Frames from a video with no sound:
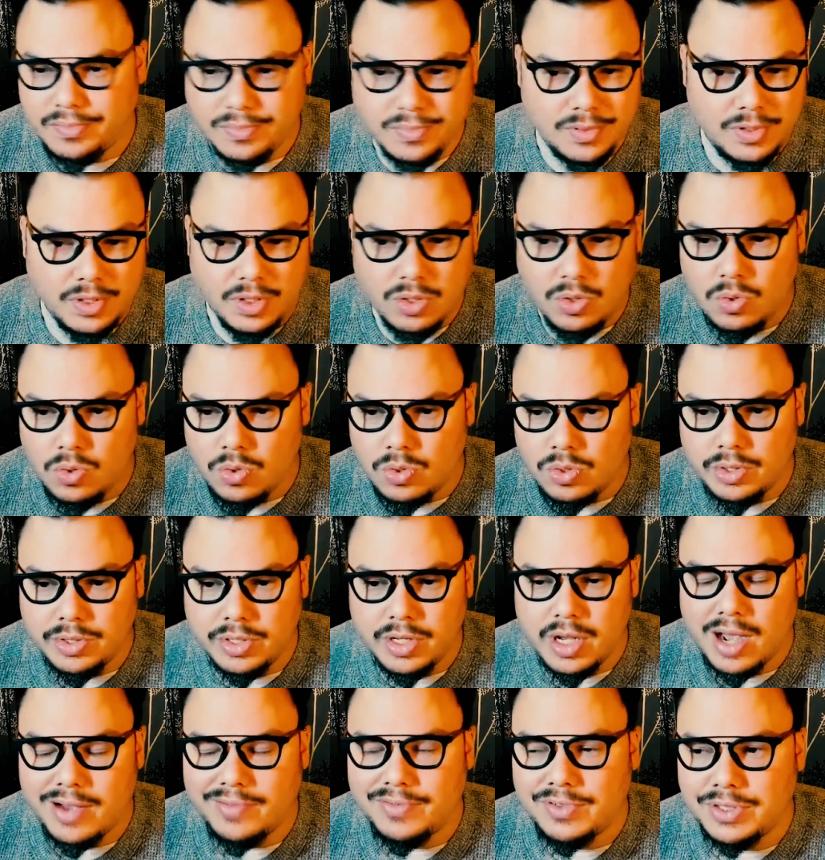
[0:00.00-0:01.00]
Cool
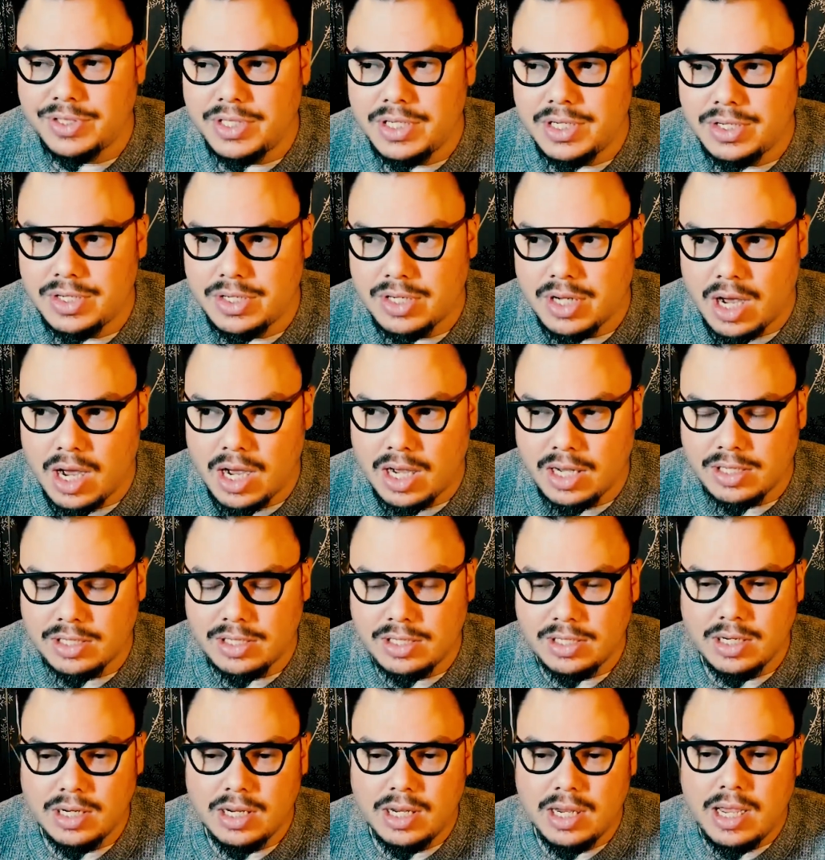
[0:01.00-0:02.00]
novelty
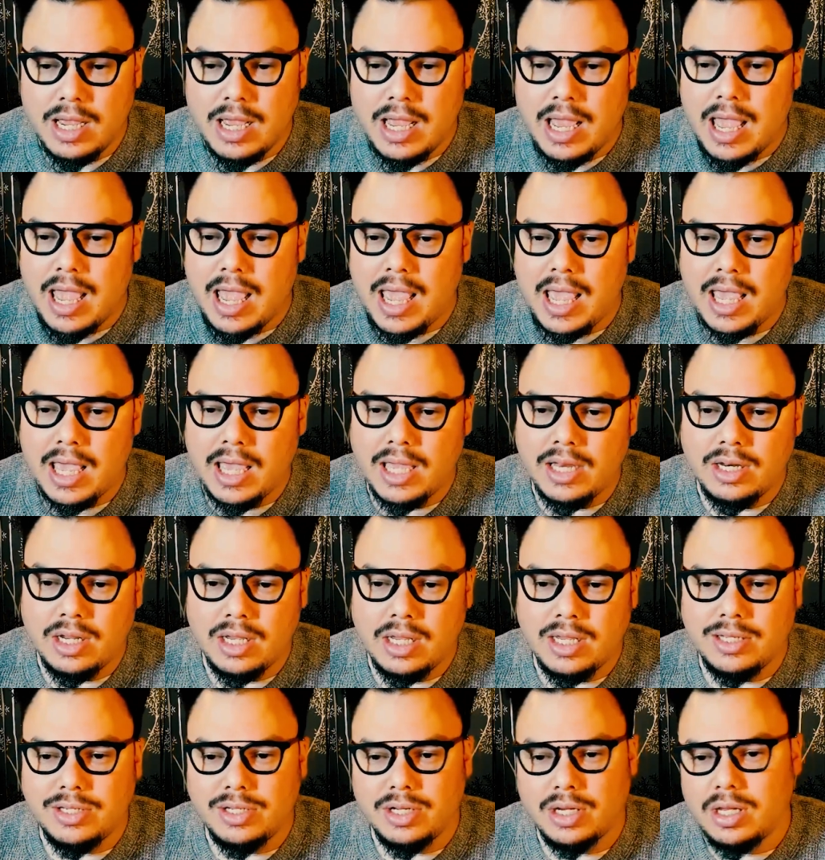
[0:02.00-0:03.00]
socks. And
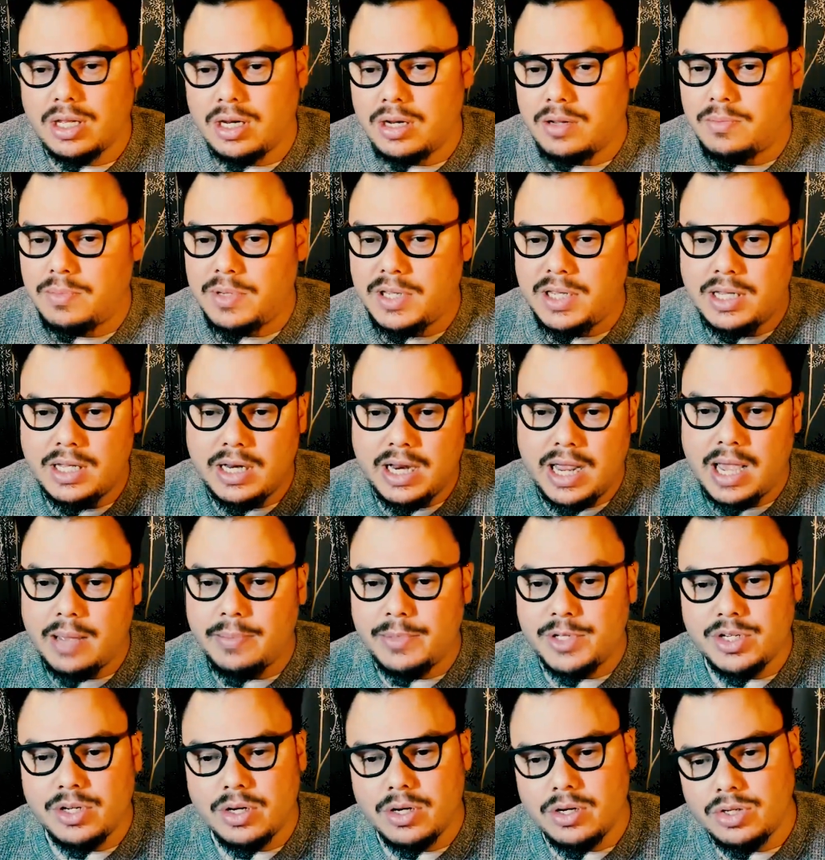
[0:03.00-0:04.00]
is it going to be an
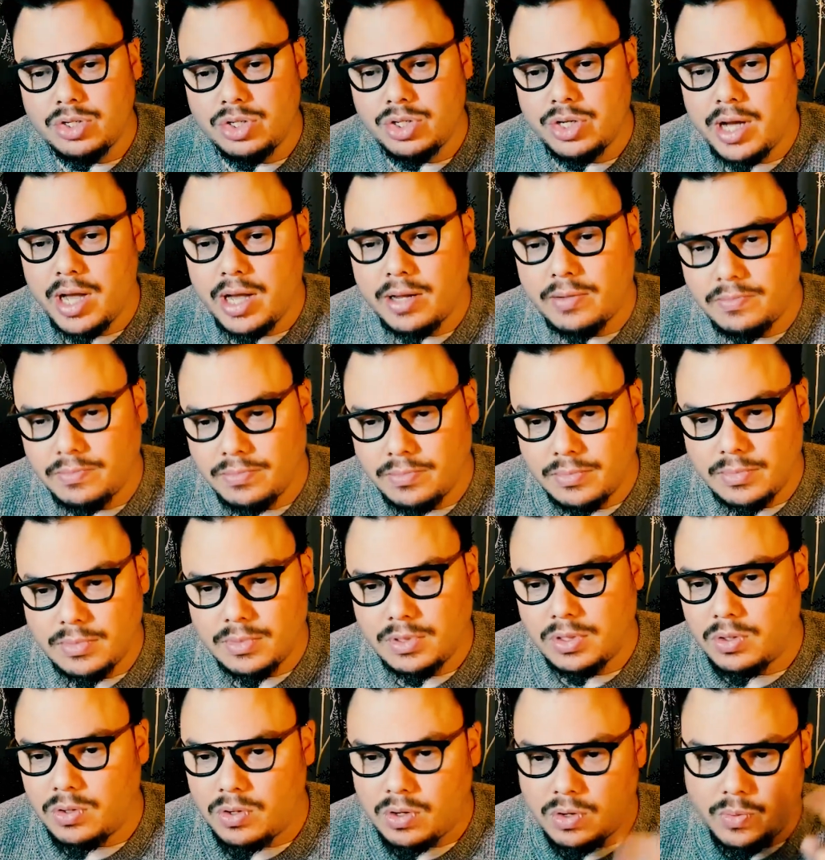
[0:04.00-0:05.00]
Amazon shop
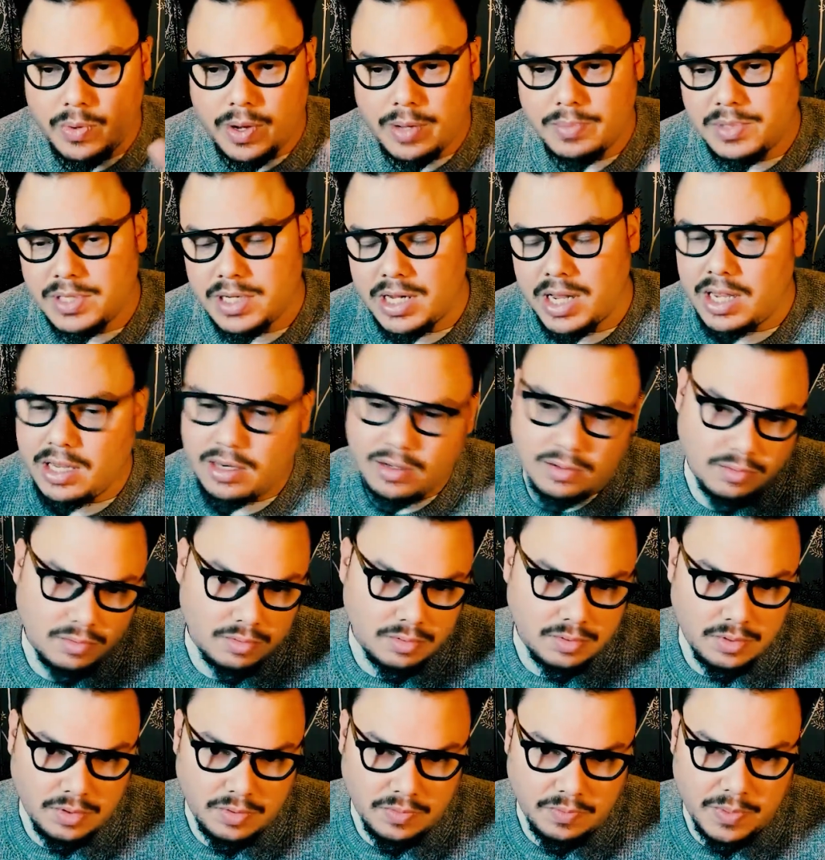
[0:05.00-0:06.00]
or a website?
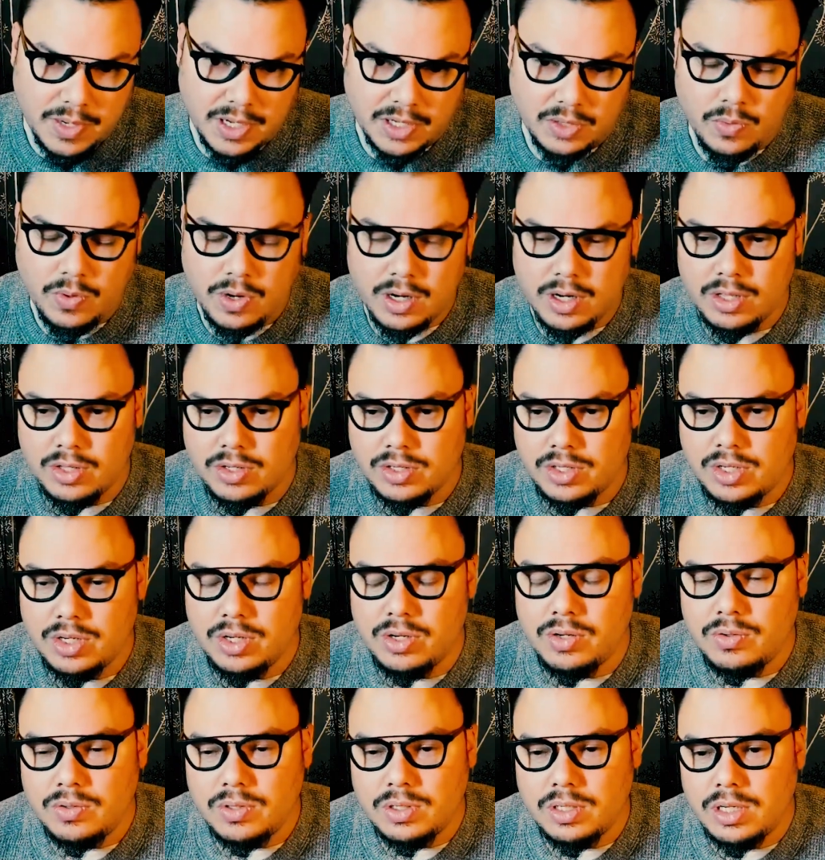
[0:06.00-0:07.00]
You pick one of the
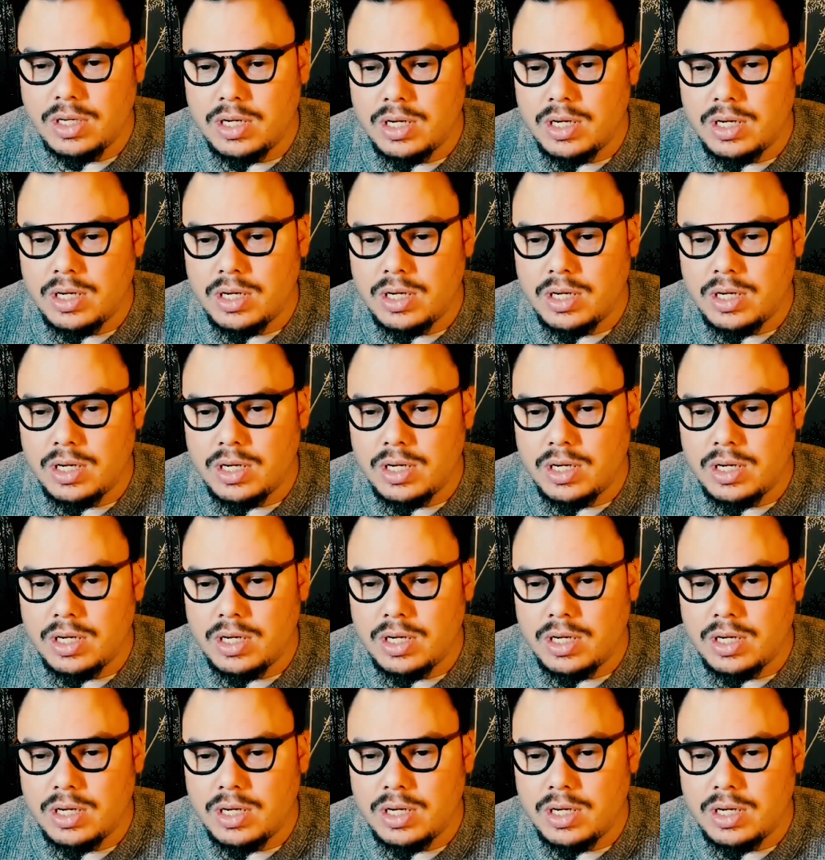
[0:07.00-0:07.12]
two.